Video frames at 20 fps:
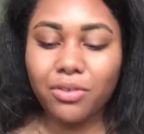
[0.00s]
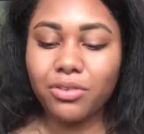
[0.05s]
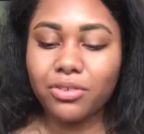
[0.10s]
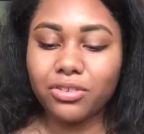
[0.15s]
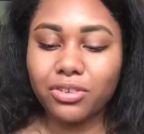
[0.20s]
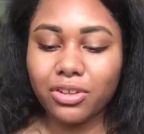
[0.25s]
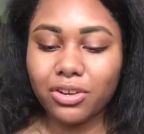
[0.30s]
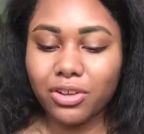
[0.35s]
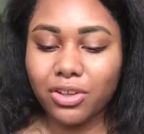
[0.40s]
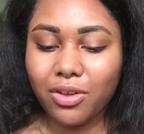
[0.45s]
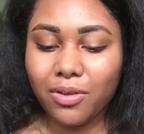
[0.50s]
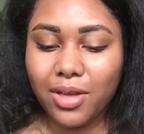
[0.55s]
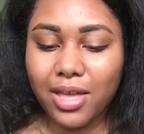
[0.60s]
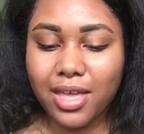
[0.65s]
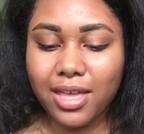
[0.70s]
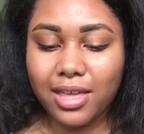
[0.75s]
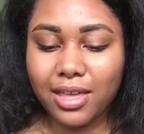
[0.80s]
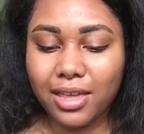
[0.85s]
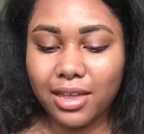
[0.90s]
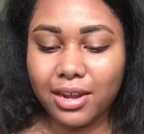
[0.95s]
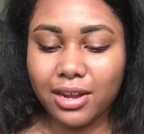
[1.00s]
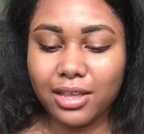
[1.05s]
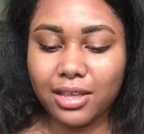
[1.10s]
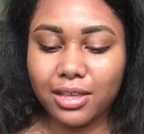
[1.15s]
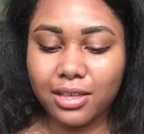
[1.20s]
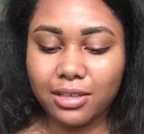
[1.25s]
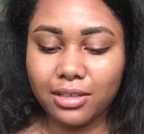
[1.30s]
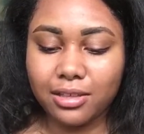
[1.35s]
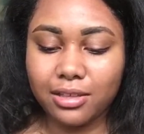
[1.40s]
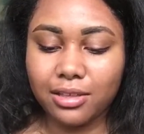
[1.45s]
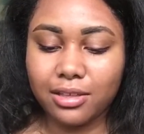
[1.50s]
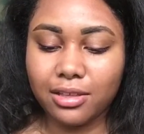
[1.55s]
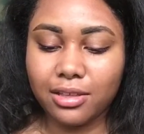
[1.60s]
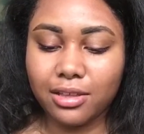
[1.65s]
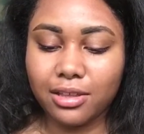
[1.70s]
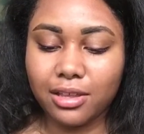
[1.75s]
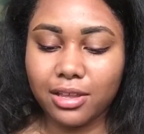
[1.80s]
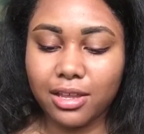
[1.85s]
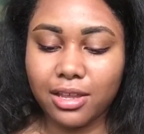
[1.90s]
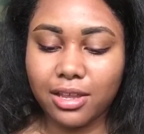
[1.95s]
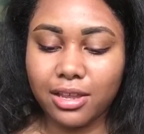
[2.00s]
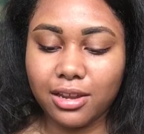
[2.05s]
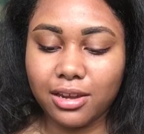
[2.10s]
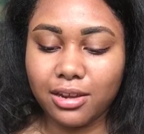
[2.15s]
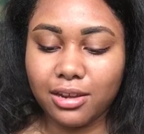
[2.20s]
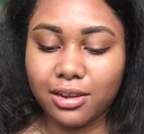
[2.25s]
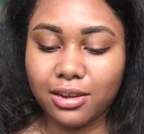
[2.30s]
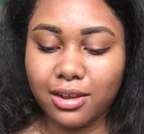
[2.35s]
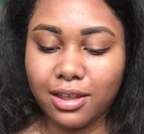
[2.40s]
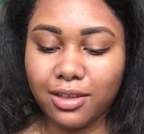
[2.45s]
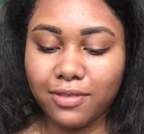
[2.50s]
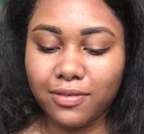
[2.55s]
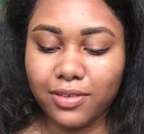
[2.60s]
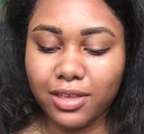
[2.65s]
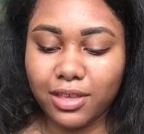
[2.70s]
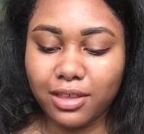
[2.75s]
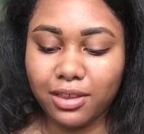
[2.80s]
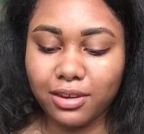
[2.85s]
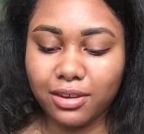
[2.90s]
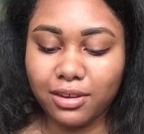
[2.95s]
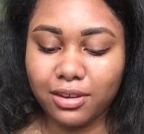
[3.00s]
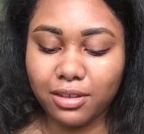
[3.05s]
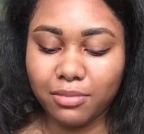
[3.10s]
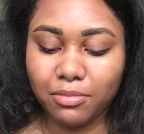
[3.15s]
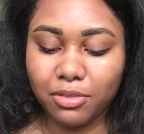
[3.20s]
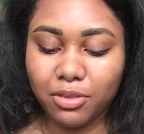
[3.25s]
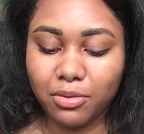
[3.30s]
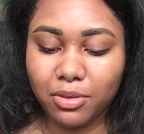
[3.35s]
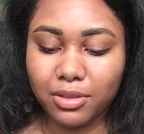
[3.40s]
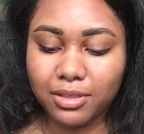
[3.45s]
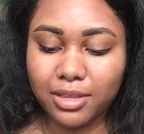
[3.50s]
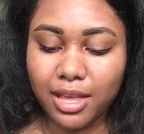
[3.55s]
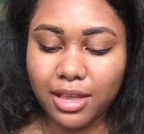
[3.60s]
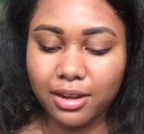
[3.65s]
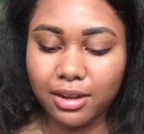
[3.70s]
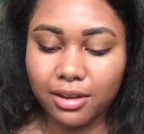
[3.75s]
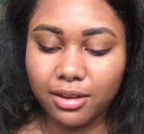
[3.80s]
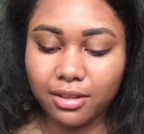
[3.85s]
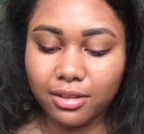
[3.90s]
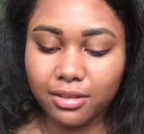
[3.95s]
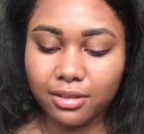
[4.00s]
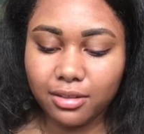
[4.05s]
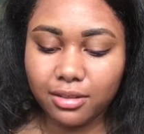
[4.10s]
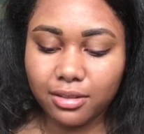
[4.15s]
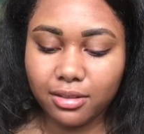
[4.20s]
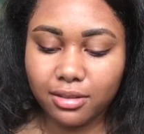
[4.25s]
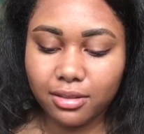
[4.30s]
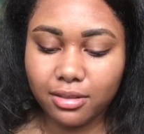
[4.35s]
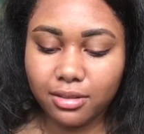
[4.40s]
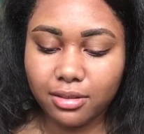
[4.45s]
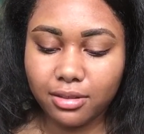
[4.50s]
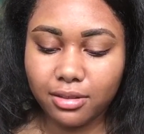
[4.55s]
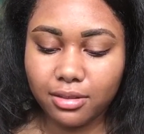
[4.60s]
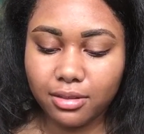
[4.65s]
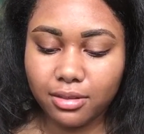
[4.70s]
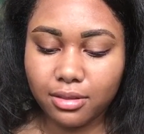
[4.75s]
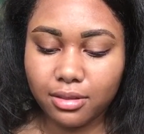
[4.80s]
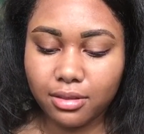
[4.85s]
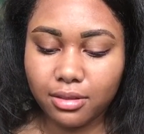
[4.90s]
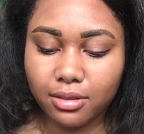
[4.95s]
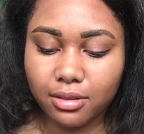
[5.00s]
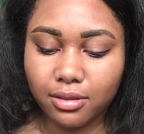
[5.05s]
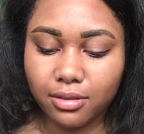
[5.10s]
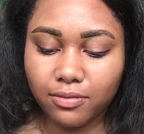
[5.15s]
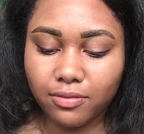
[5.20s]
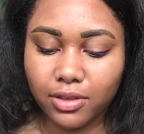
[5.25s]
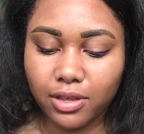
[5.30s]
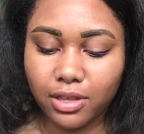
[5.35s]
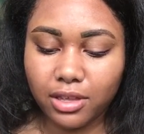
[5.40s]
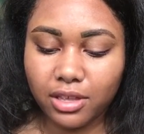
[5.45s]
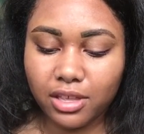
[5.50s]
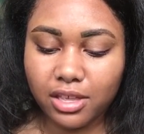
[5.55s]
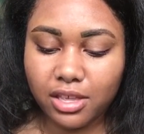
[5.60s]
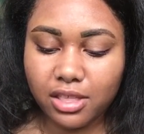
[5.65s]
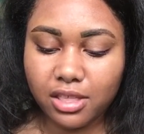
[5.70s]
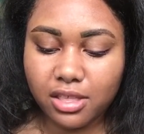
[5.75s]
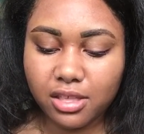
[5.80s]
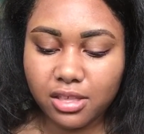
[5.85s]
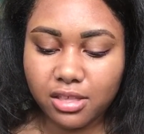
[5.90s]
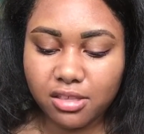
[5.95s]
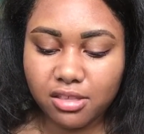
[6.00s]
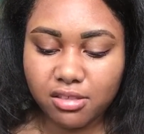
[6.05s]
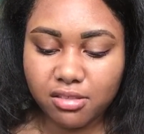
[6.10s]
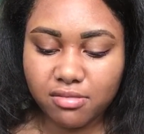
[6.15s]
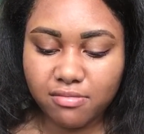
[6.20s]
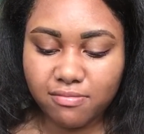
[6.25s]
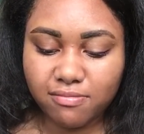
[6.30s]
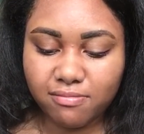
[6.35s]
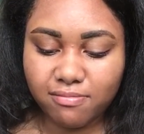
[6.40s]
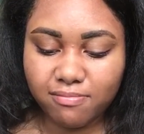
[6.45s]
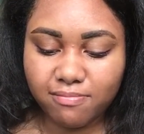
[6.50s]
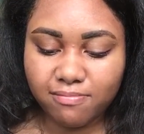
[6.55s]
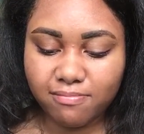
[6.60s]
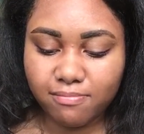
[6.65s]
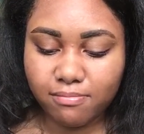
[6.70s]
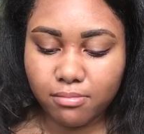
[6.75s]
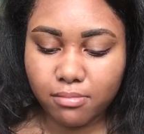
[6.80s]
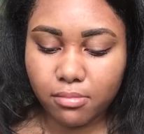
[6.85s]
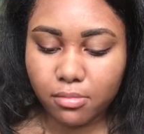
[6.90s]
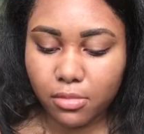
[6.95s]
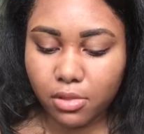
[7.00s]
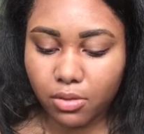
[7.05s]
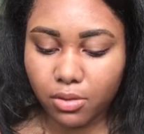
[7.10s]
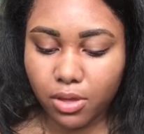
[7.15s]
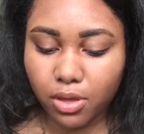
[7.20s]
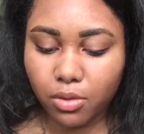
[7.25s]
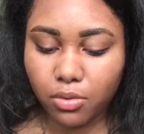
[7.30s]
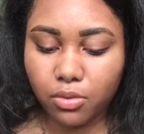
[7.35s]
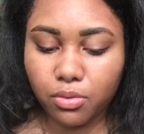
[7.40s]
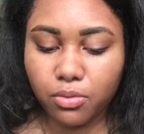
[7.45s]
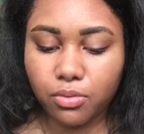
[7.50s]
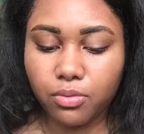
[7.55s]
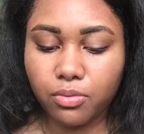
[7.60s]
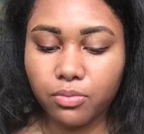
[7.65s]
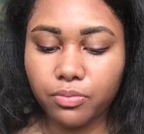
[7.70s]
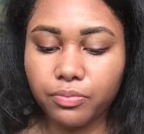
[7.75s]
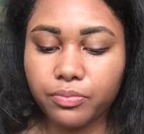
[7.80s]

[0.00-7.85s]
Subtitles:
just gonna go ahead and dive in. I'm so excited. If I can get this. Okay, cool.